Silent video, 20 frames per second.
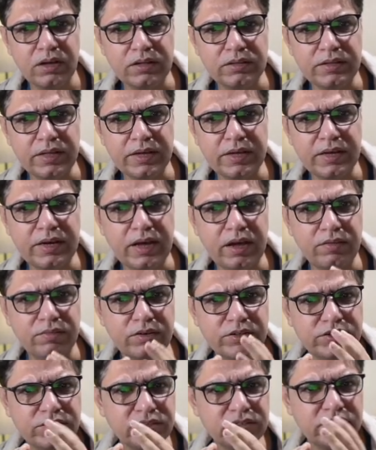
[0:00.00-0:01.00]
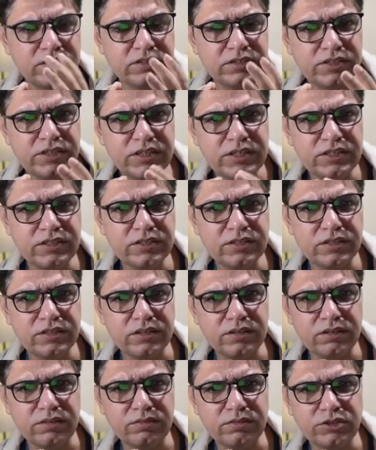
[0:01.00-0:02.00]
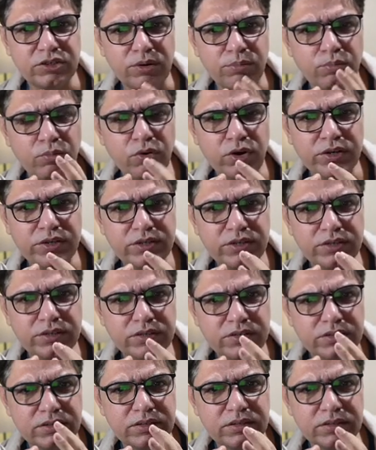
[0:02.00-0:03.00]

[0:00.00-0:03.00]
They can have Hutchinson teeth, which are pointed